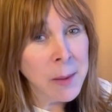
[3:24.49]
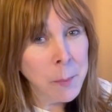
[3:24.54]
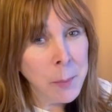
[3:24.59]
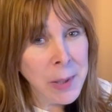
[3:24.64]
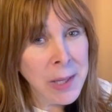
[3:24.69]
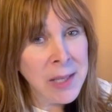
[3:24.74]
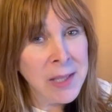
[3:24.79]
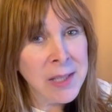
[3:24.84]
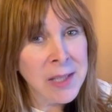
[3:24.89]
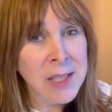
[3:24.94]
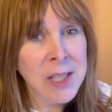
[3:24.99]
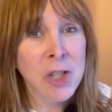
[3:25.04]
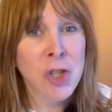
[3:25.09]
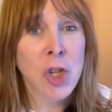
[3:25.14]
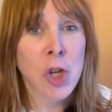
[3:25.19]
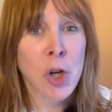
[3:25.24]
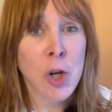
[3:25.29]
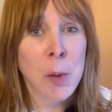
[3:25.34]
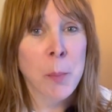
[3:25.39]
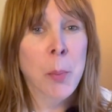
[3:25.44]
pieces that
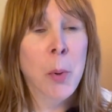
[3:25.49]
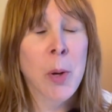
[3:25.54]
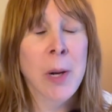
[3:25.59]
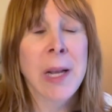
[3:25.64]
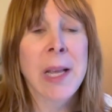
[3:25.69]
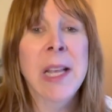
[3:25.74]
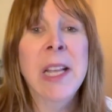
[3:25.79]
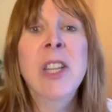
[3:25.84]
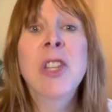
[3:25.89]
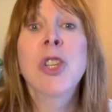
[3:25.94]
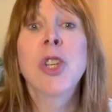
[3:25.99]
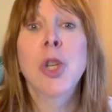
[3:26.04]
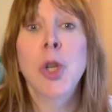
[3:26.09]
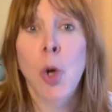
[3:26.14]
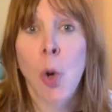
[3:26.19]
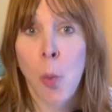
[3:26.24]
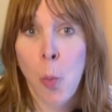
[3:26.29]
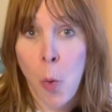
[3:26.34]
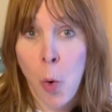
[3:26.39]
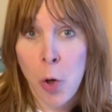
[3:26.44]
you're going to put into
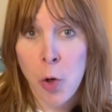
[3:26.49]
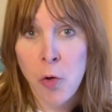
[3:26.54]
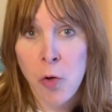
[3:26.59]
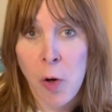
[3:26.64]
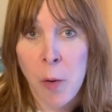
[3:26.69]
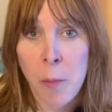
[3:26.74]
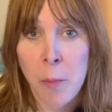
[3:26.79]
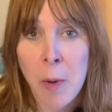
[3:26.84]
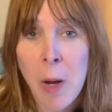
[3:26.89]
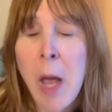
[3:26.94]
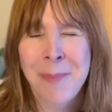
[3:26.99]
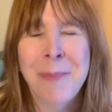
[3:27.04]
your wardrobe,